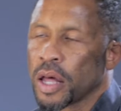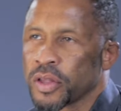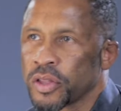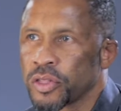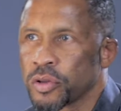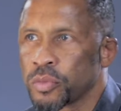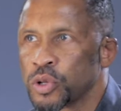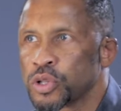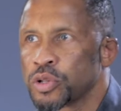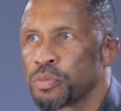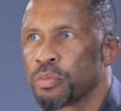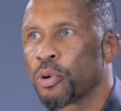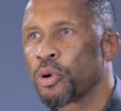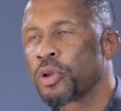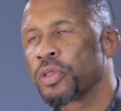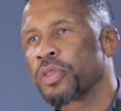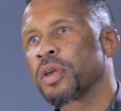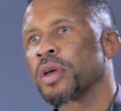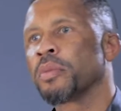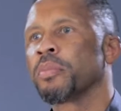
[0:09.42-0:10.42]
think the most
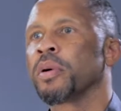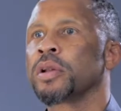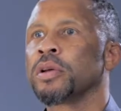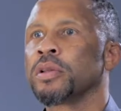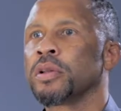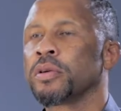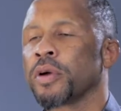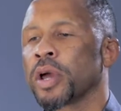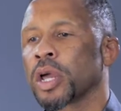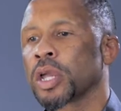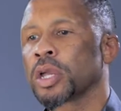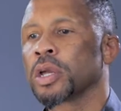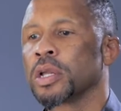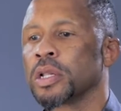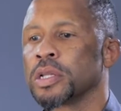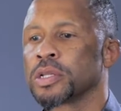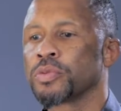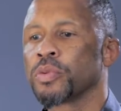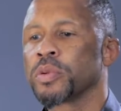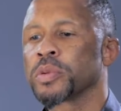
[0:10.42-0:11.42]
important thing about an
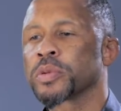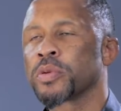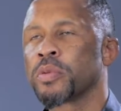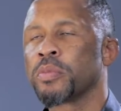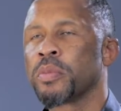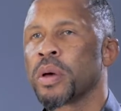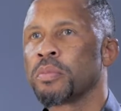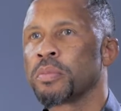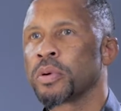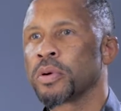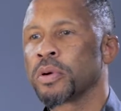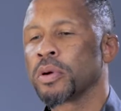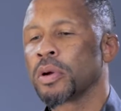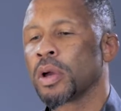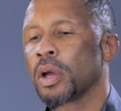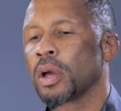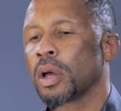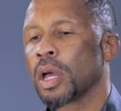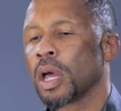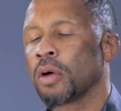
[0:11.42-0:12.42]
erection is we just
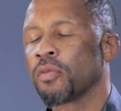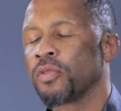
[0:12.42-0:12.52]
remember